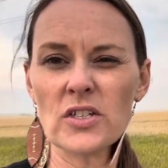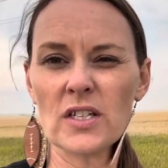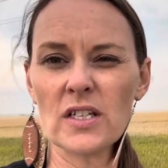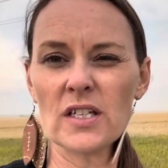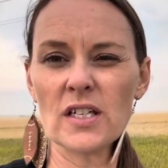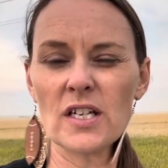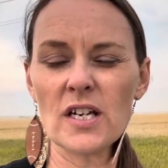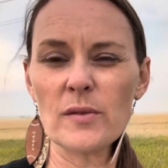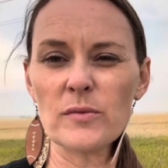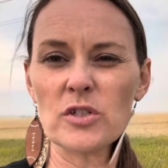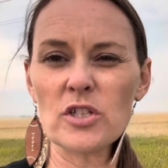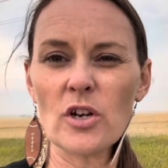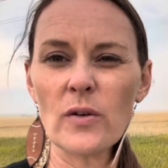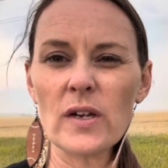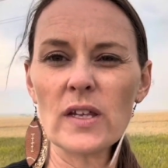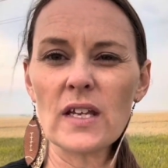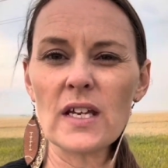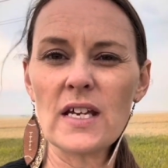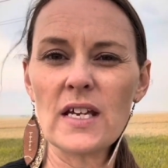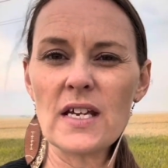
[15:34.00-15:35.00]
ended up
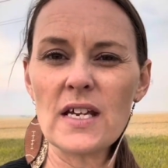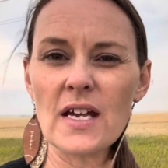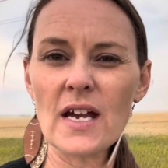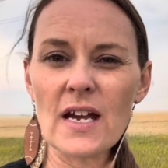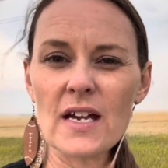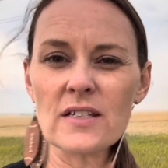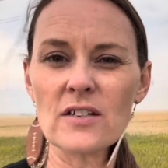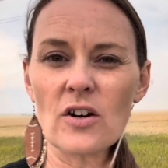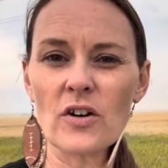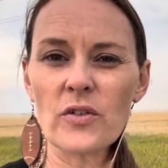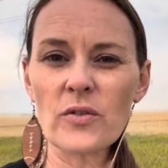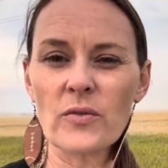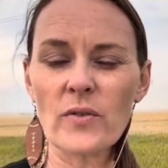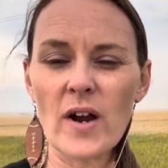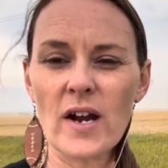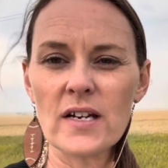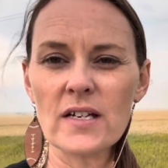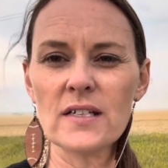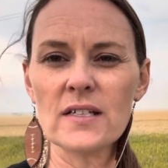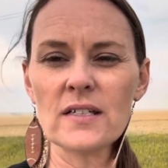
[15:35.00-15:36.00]
showing that he has
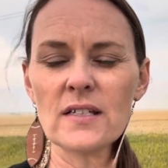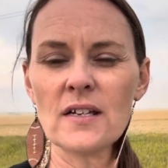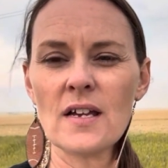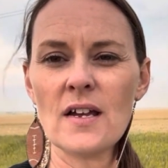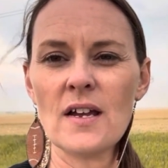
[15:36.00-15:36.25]
arthritis.